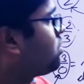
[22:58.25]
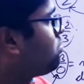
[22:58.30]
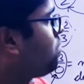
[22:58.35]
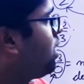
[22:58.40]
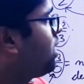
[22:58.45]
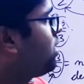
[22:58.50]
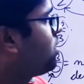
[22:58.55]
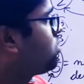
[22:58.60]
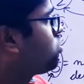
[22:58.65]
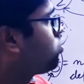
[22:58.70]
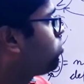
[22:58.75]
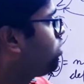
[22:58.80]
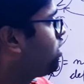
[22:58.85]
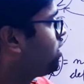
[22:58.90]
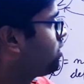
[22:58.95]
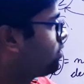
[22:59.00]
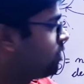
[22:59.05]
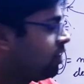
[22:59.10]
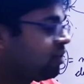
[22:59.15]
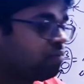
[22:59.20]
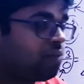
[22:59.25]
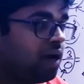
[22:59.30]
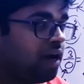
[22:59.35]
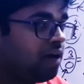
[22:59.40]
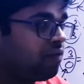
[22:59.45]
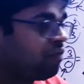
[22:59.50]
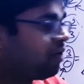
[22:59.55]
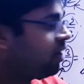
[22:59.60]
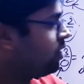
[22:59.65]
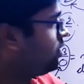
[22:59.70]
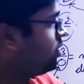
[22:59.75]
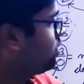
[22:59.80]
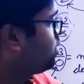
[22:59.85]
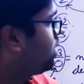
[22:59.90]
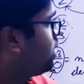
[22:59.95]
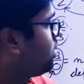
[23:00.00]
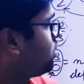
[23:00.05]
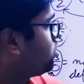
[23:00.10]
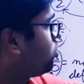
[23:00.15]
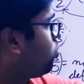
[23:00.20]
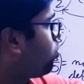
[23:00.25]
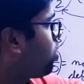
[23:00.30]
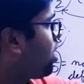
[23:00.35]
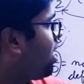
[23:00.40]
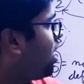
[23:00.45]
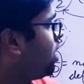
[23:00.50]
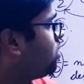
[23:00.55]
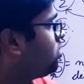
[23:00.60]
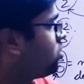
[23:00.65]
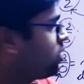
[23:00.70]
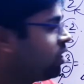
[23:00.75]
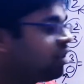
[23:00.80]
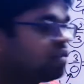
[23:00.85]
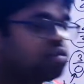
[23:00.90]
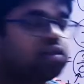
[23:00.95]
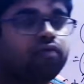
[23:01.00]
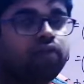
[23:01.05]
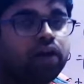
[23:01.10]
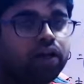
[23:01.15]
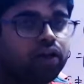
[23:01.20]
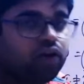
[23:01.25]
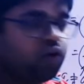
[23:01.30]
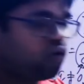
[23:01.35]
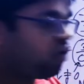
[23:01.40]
minus 26 by 1, that is you can't change the value